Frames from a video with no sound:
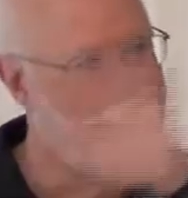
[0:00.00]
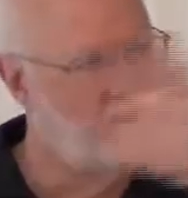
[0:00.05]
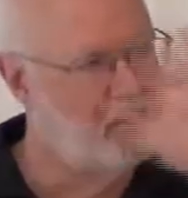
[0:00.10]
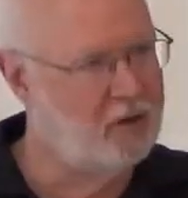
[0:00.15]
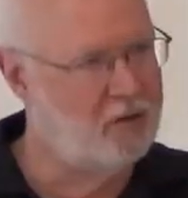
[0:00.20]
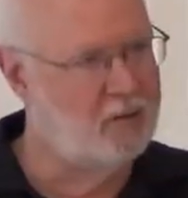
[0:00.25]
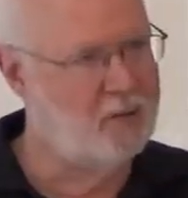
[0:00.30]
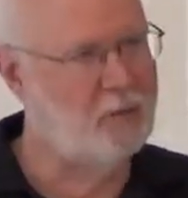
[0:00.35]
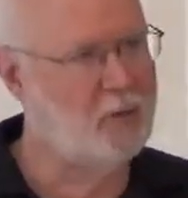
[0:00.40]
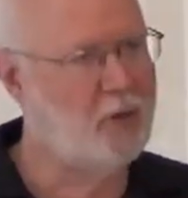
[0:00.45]
you
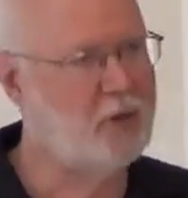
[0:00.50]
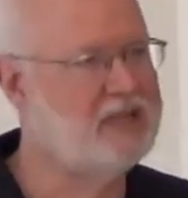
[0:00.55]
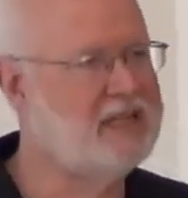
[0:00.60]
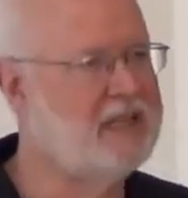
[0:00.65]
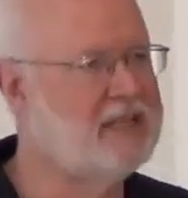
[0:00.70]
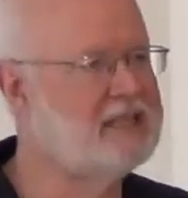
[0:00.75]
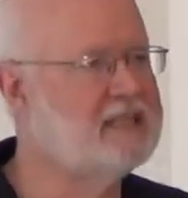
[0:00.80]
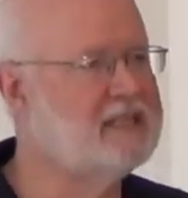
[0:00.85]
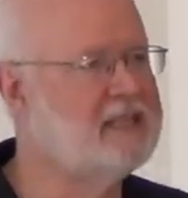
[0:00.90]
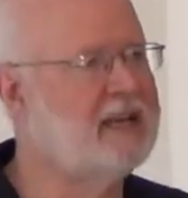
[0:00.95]
know more
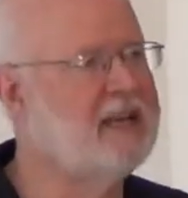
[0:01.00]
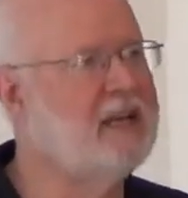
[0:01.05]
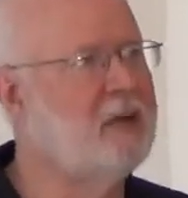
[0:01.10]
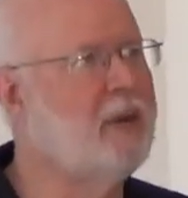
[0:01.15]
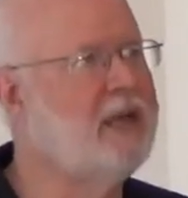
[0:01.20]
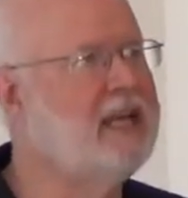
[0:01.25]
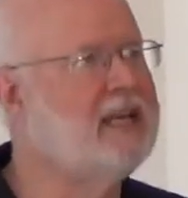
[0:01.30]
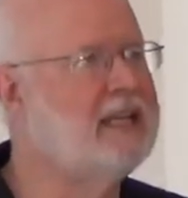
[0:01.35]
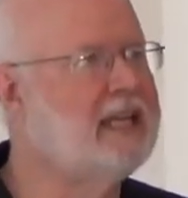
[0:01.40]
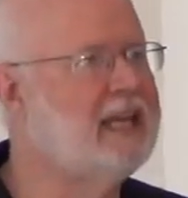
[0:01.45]
intense study
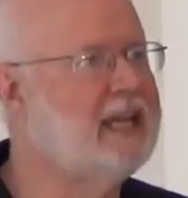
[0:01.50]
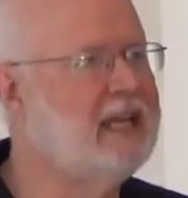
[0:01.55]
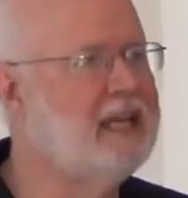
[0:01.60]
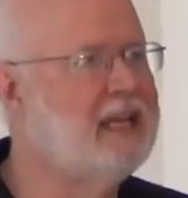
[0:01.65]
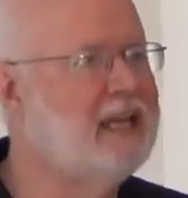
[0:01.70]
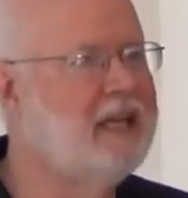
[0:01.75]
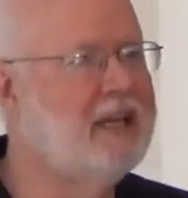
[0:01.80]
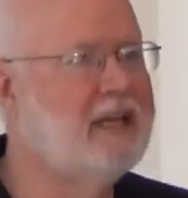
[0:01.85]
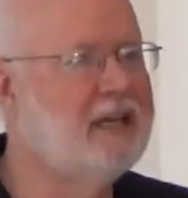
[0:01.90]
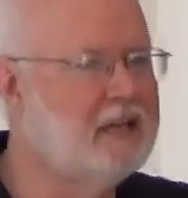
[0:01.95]
weekly,